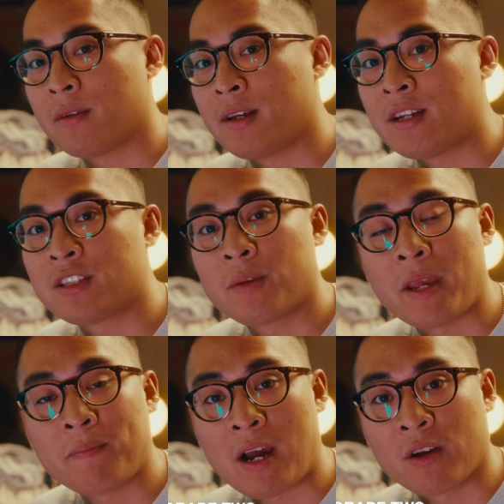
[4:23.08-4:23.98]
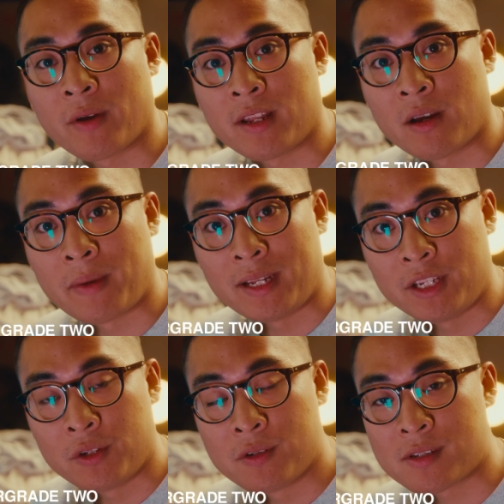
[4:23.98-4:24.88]
And now to the main Powergrade that I mainly
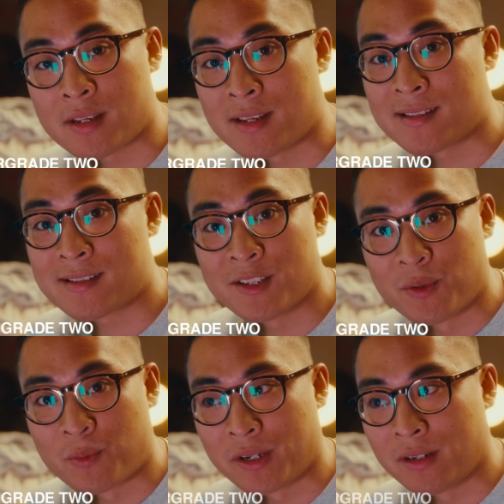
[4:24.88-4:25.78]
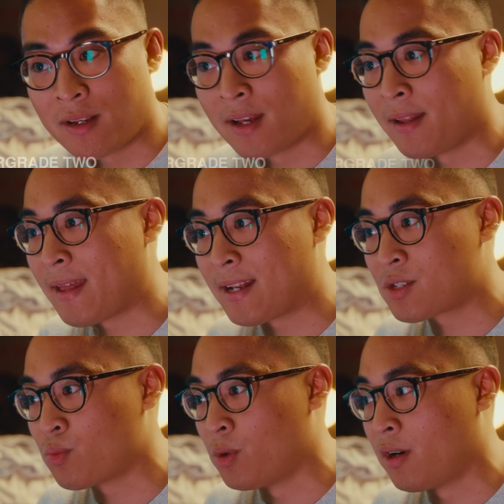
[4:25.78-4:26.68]
use, it's Cineprint, and
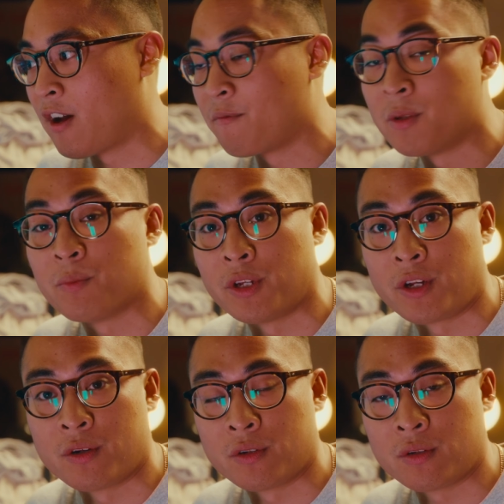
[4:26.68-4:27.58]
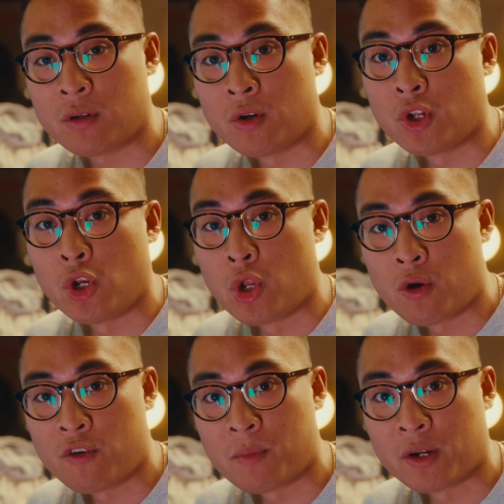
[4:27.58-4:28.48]
that's what I've been putting on a lot
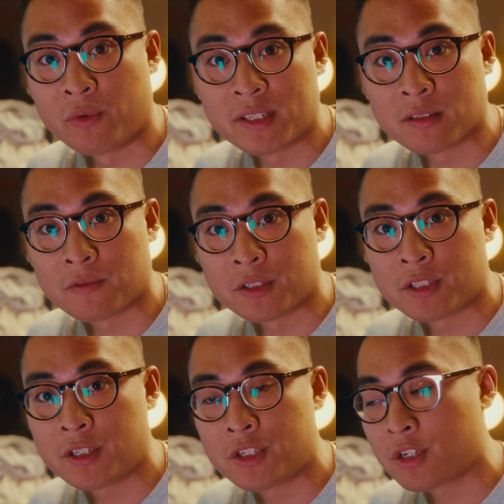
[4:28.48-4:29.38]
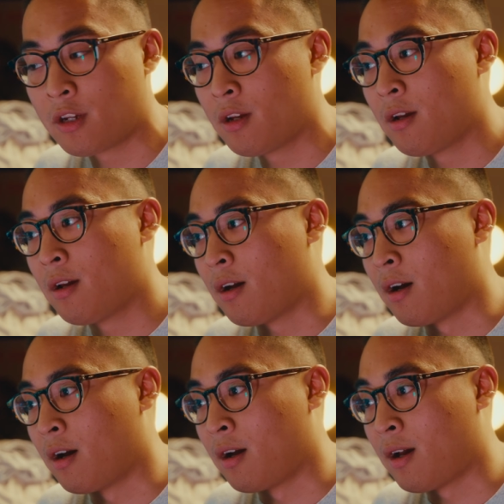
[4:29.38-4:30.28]
of my recent footage.
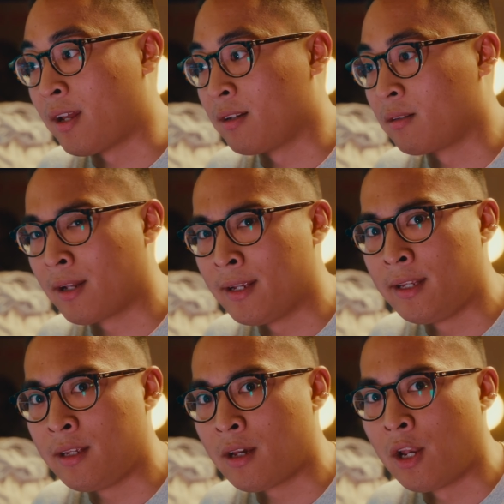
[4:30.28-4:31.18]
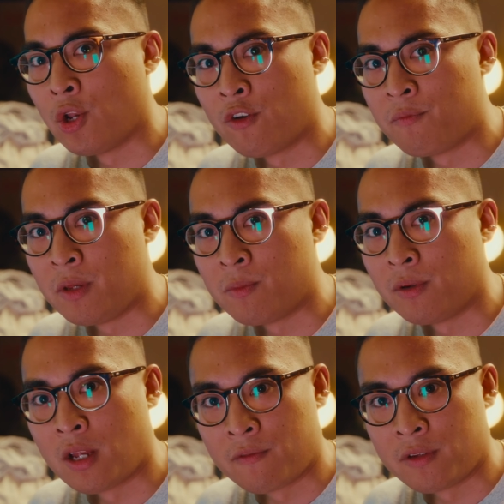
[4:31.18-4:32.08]
And clearly a lot of people
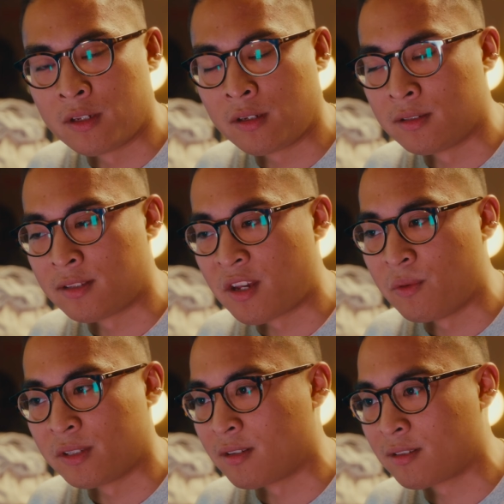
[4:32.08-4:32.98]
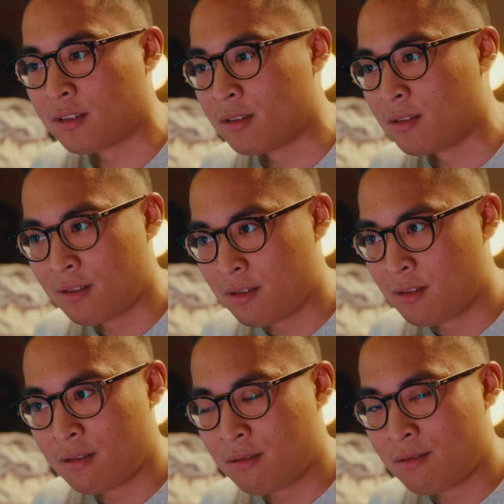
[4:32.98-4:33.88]
love it because they're always asking,
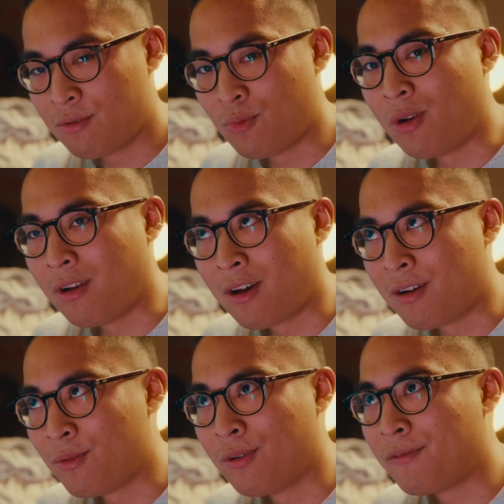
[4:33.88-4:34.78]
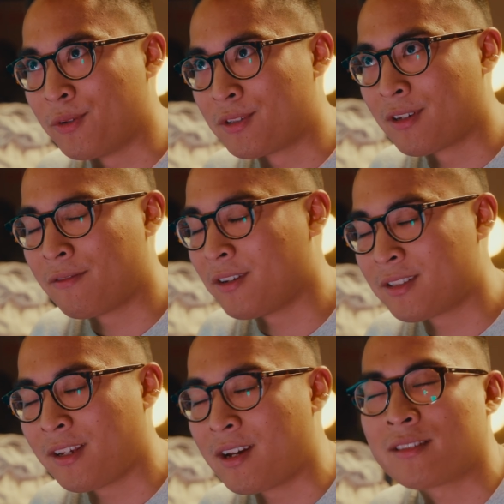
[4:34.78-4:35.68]
what LUT, what filter?
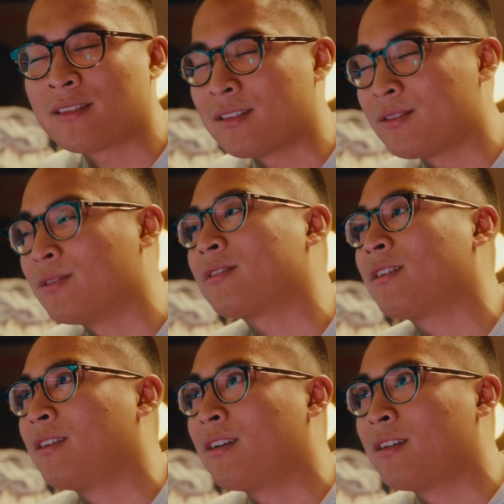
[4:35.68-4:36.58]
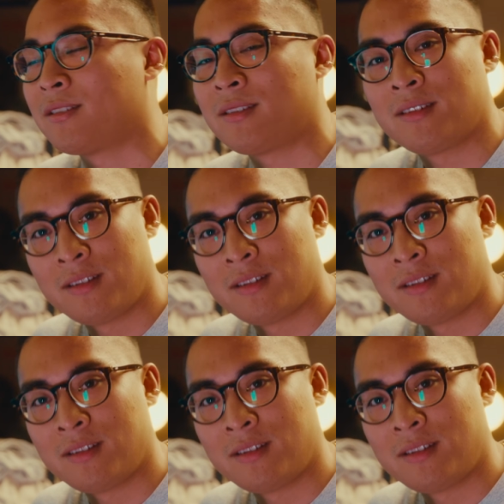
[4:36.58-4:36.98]
Firstly, guys, it's not a LUT,